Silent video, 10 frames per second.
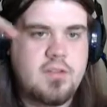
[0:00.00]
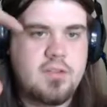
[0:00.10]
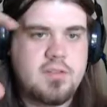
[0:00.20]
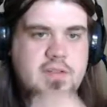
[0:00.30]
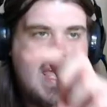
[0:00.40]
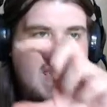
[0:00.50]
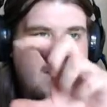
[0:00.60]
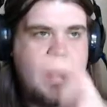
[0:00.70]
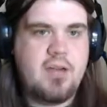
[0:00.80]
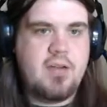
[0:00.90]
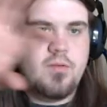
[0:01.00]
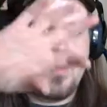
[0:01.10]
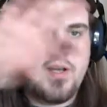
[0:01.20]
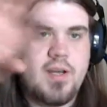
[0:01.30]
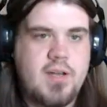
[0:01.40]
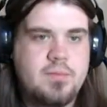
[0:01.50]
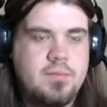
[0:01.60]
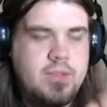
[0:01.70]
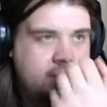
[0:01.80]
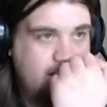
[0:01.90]
just aim how you want to cut them,
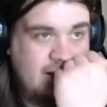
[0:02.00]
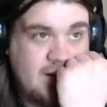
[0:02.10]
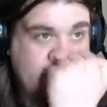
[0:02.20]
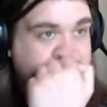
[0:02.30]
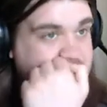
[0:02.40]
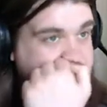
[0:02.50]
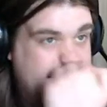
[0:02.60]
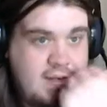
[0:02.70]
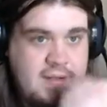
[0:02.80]
and